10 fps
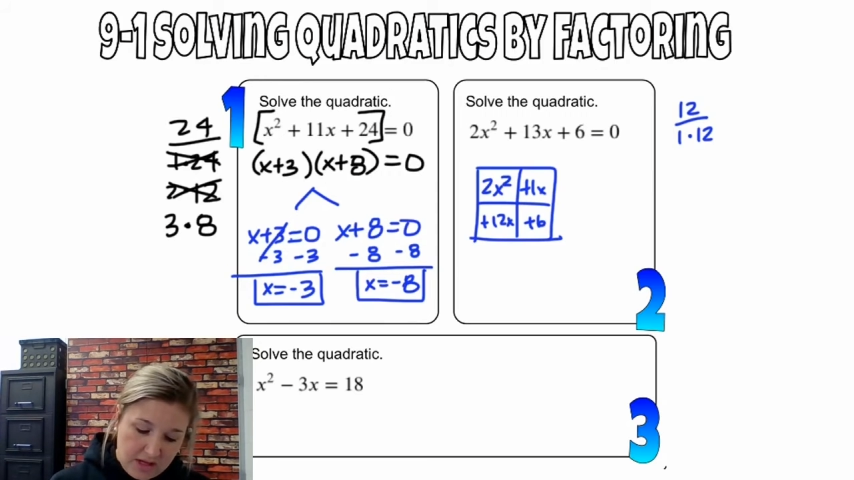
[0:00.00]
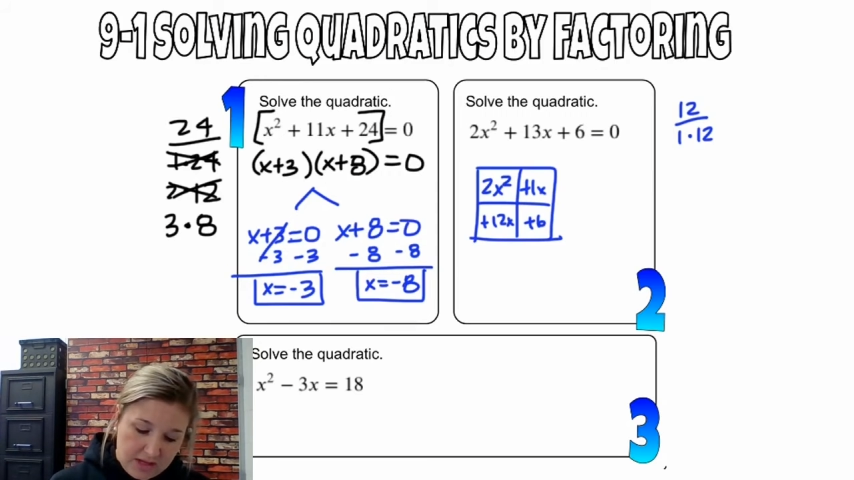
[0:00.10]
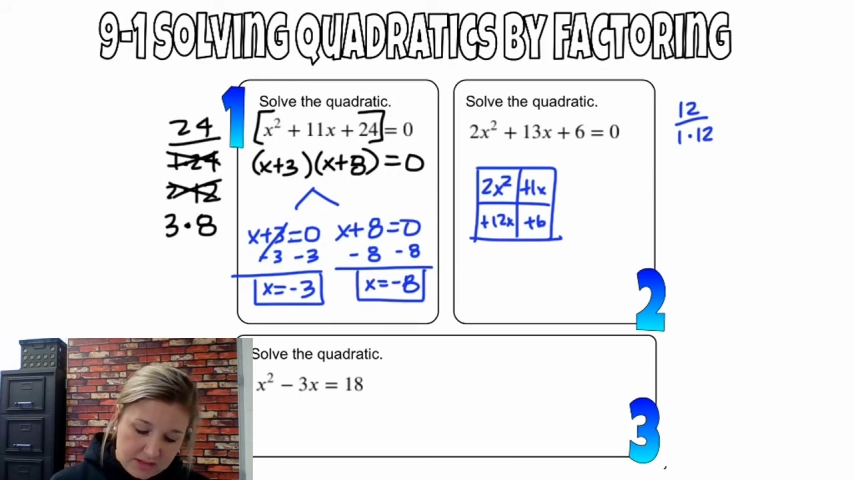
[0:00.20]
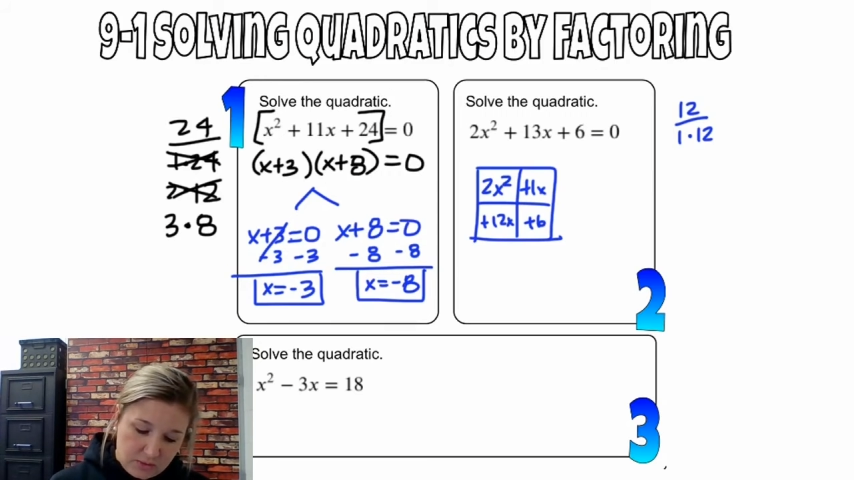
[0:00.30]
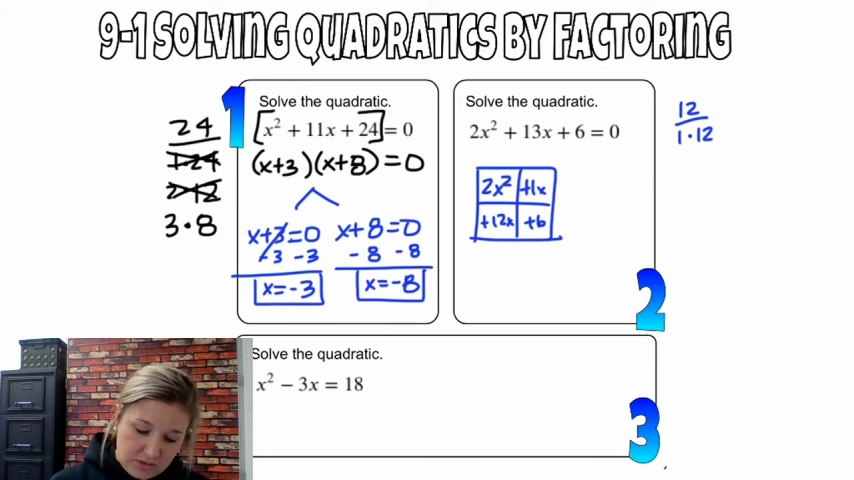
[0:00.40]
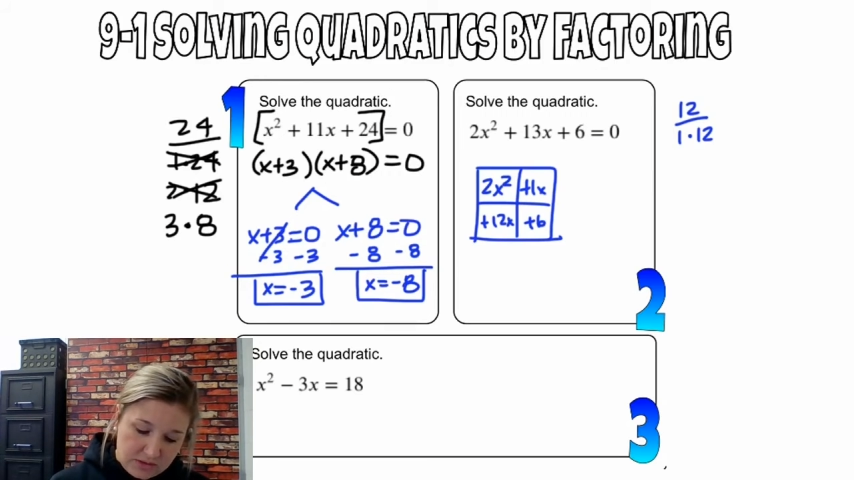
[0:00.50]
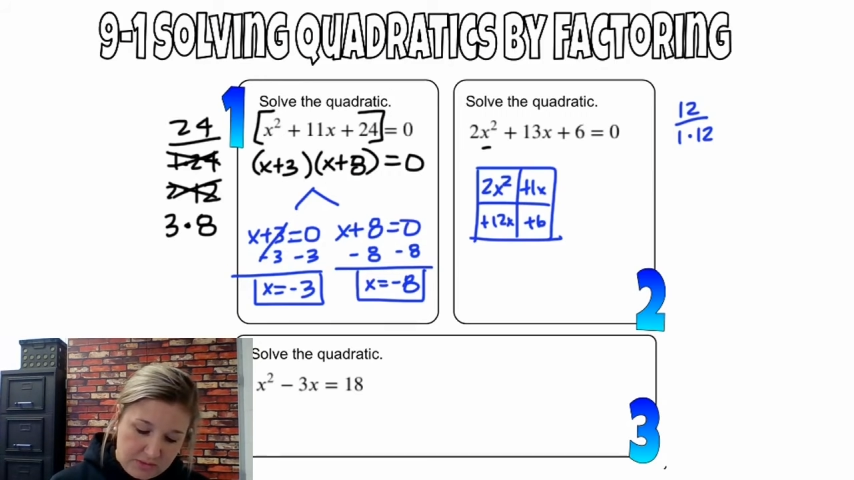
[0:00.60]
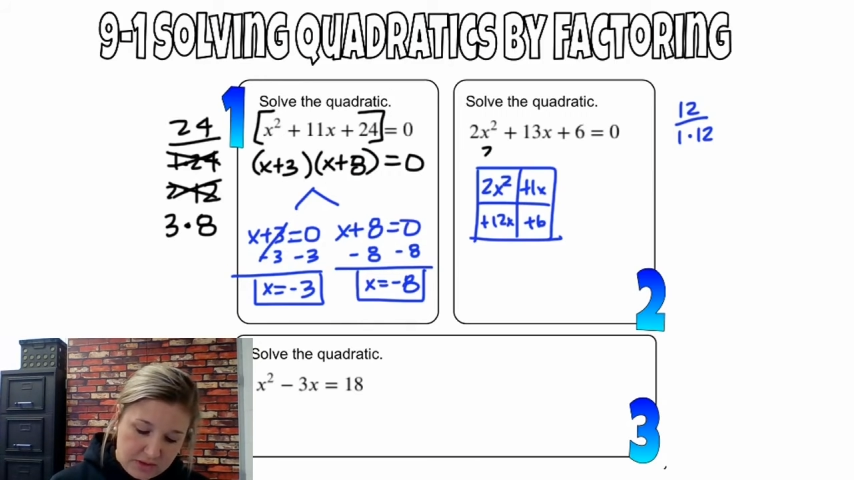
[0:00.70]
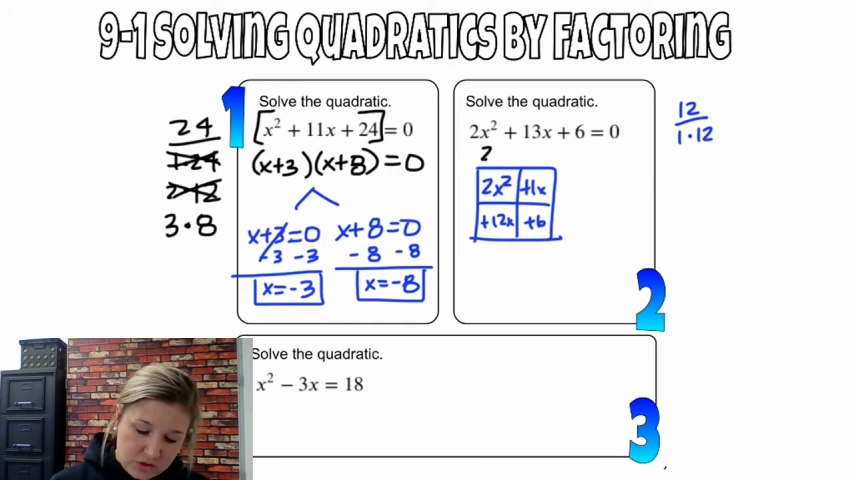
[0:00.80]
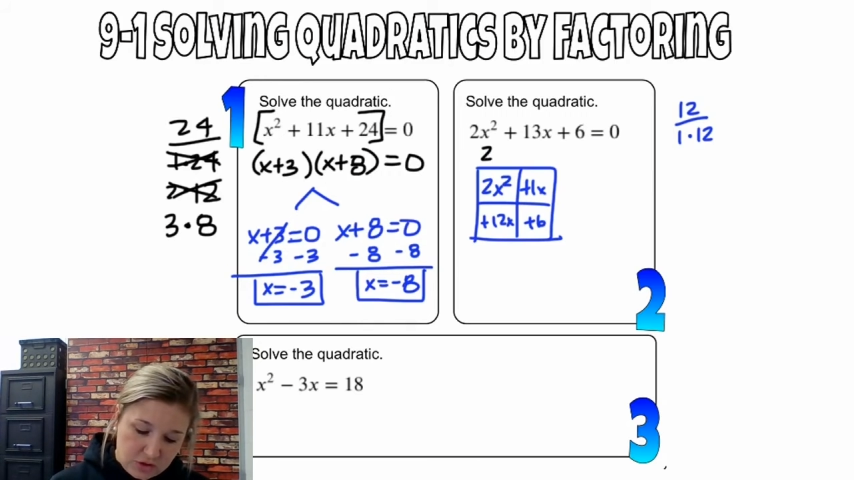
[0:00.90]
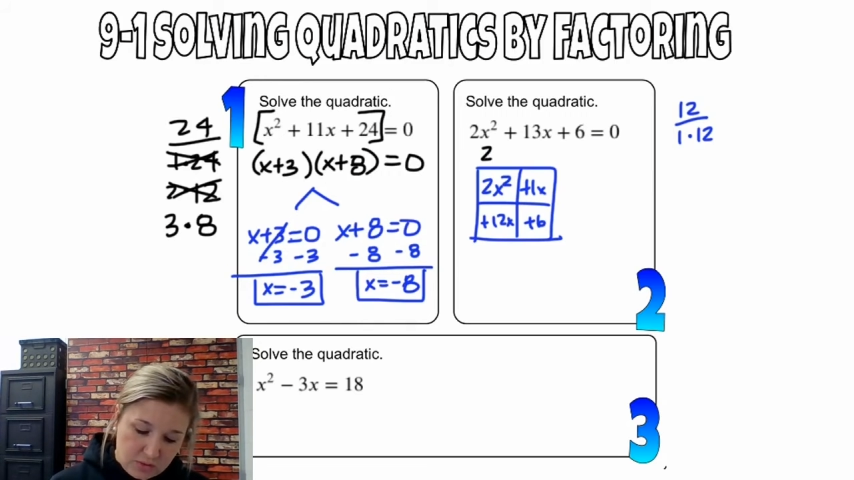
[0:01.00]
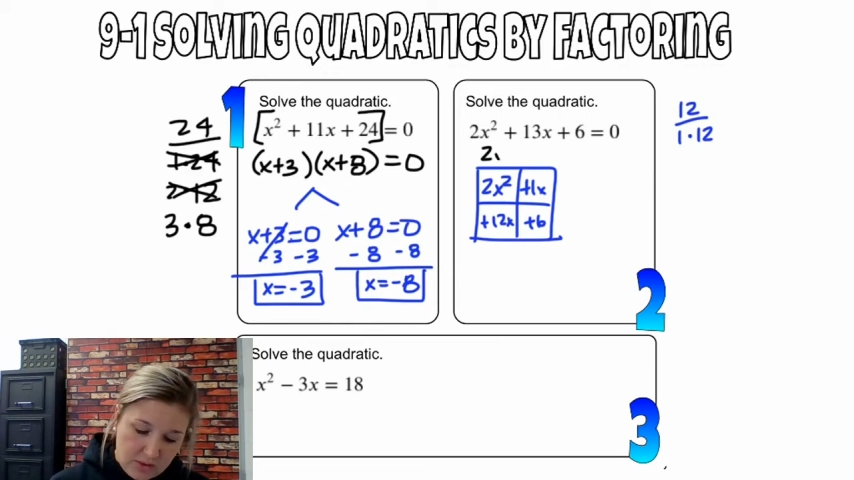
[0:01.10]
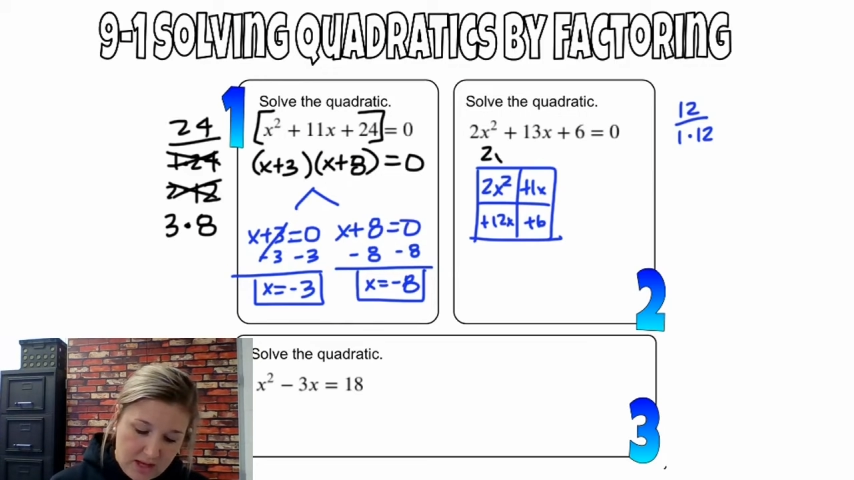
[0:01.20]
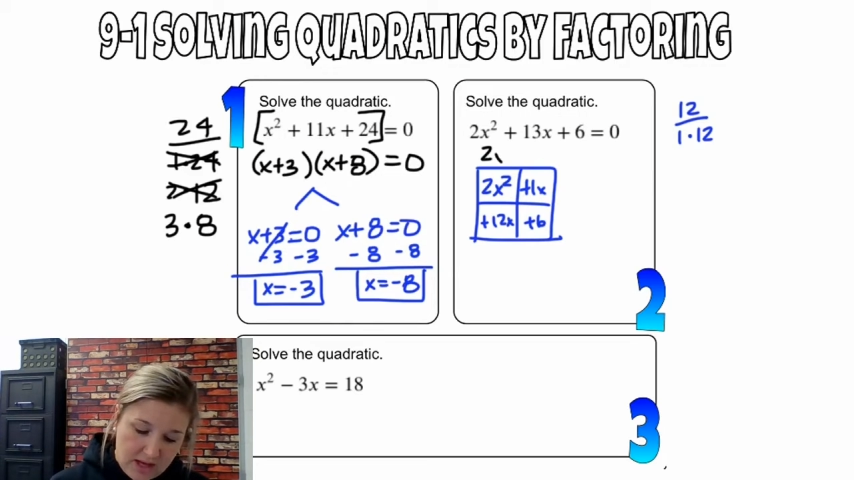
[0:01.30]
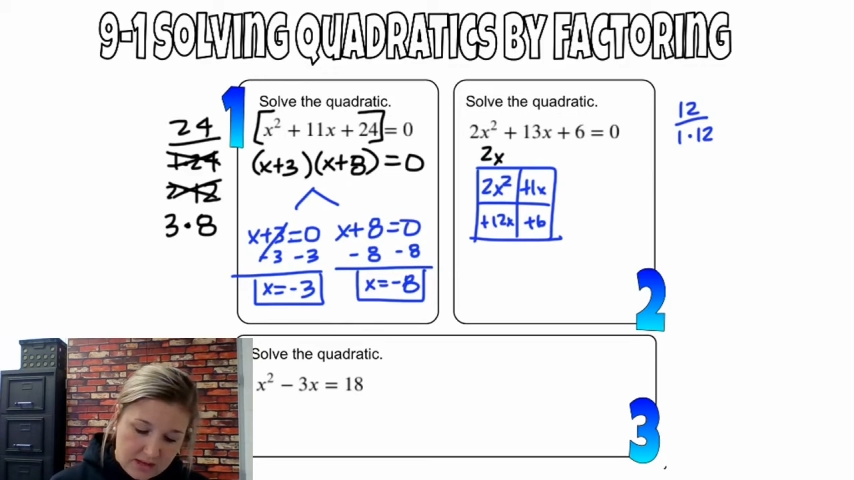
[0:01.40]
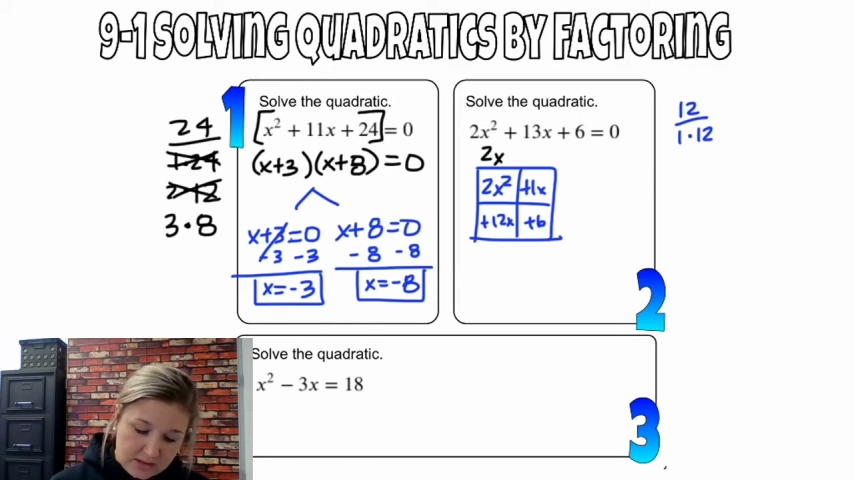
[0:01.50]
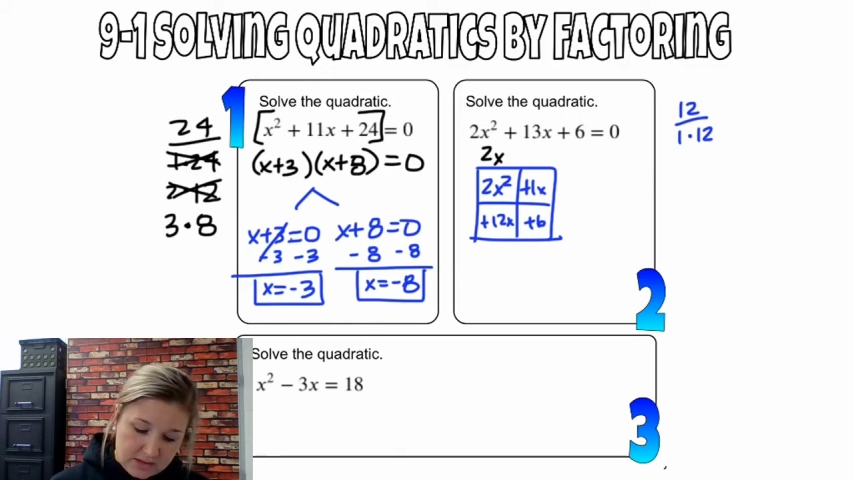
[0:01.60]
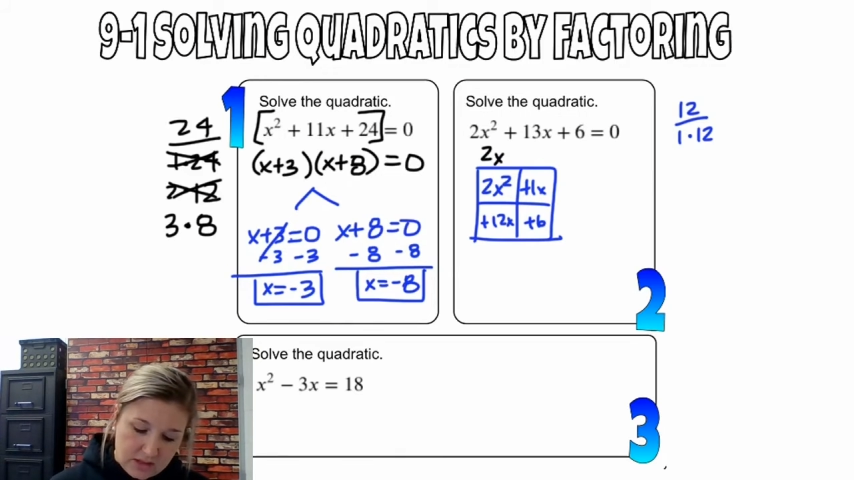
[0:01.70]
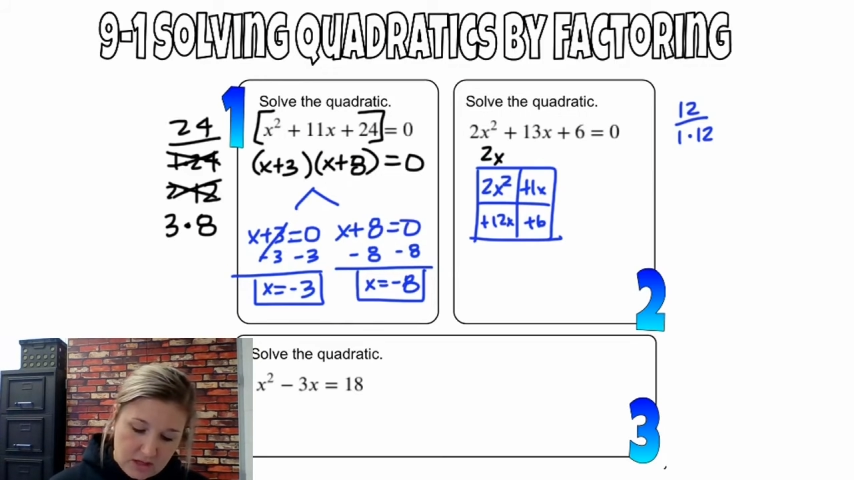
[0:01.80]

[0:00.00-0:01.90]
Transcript: is going to be 2x,